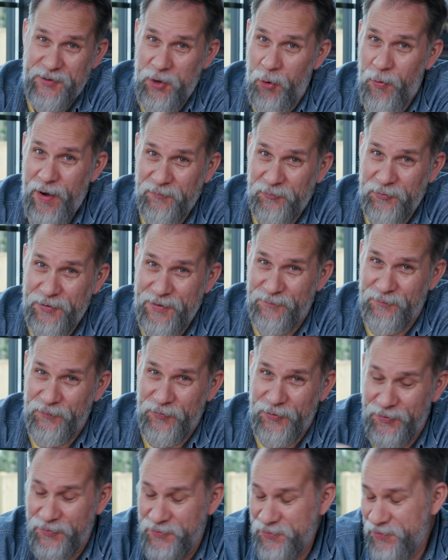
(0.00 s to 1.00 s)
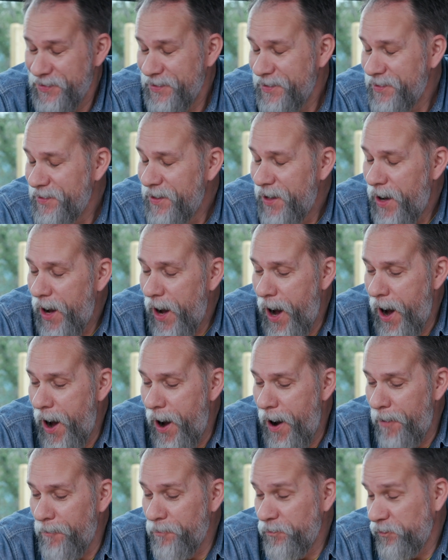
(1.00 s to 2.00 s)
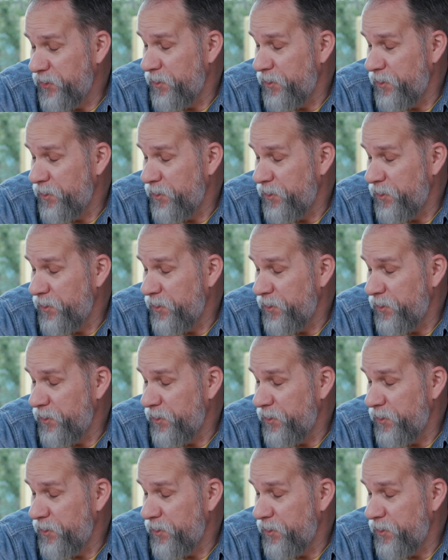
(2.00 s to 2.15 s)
go after him first. So